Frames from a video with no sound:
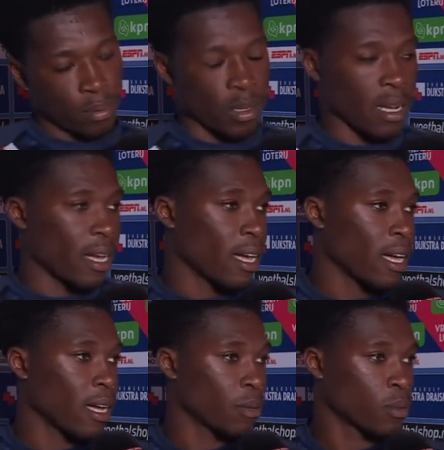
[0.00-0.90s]

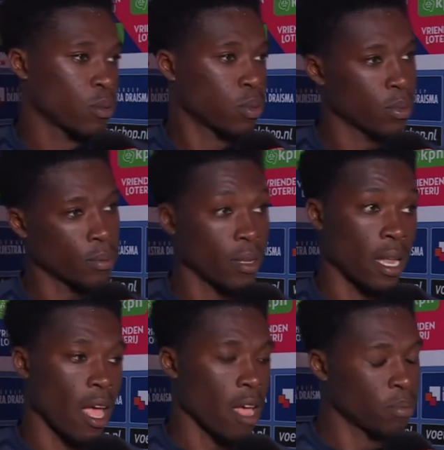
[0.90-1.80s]
Yeah,
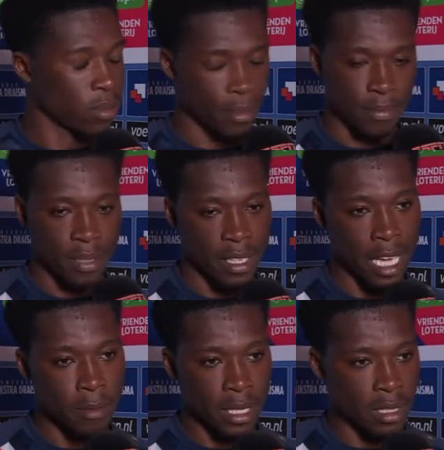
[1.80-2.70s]

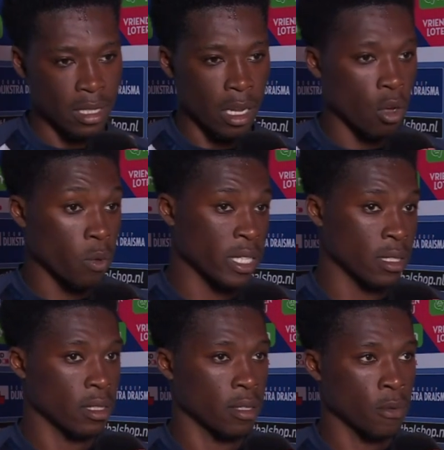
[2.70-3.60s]
games like this are always
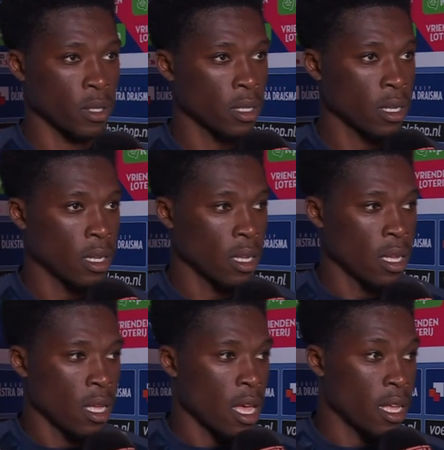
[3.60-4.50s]
different
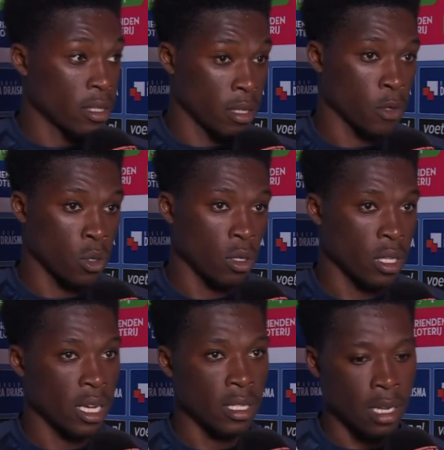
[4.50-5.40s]
and difficult
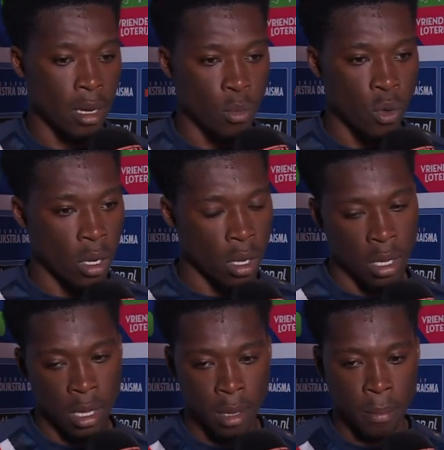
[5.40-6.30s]
against Cambuur
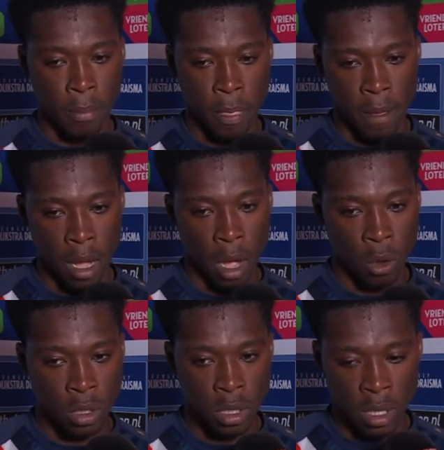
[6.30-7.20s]

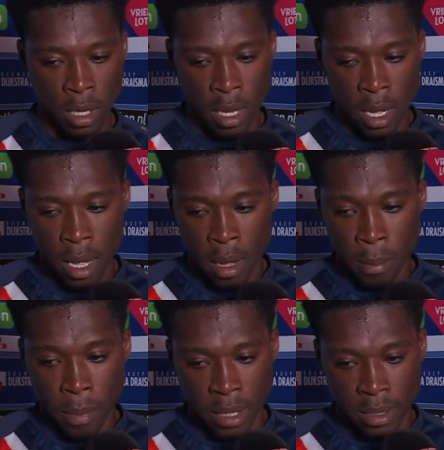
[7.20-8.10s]
out.
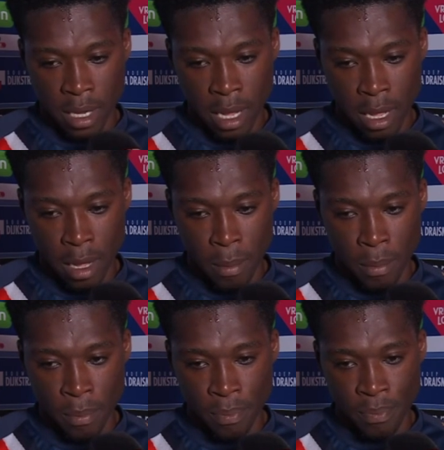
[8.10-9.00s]
But
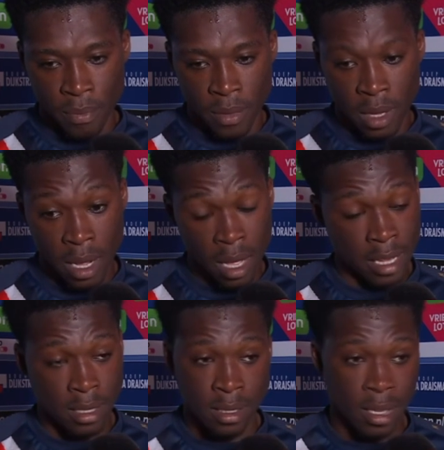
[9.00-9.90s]
yeah,
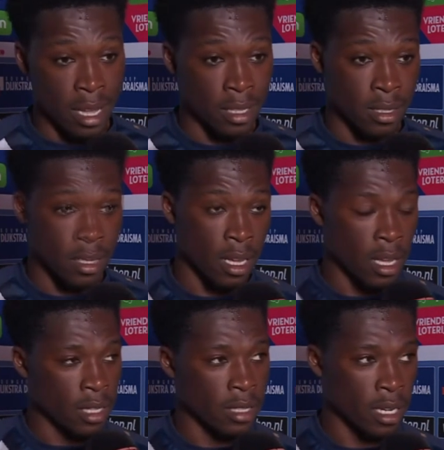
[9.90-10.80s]

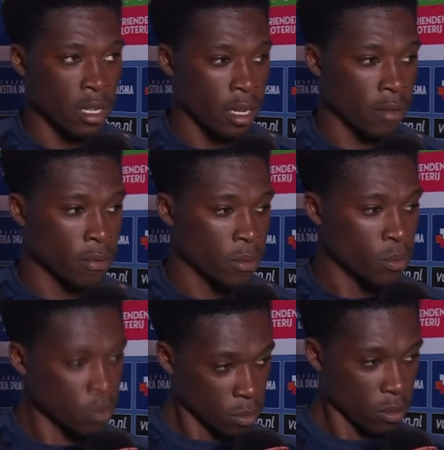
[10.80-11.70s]
at second half
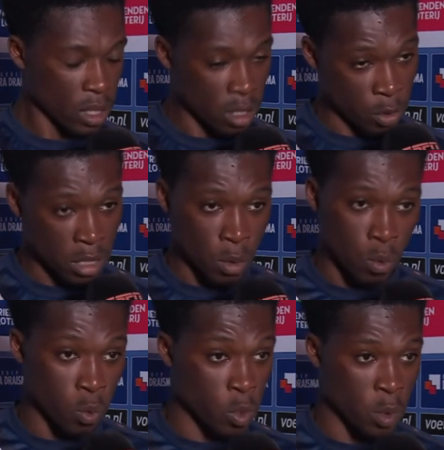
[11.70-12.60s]
in the dressing
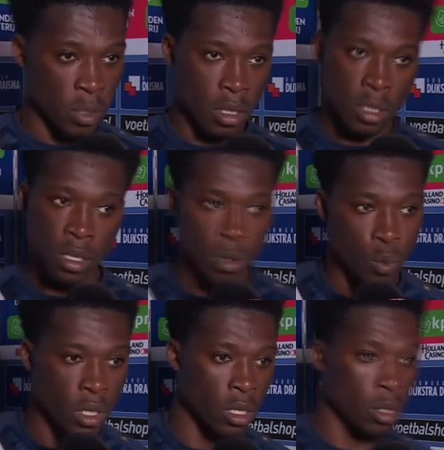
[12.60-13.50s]
room,
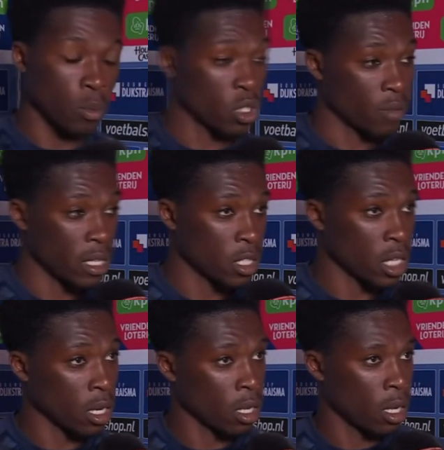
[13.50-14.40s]
we motivate each
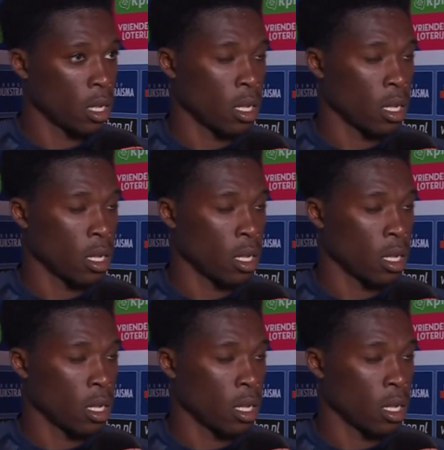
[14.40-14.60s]
other.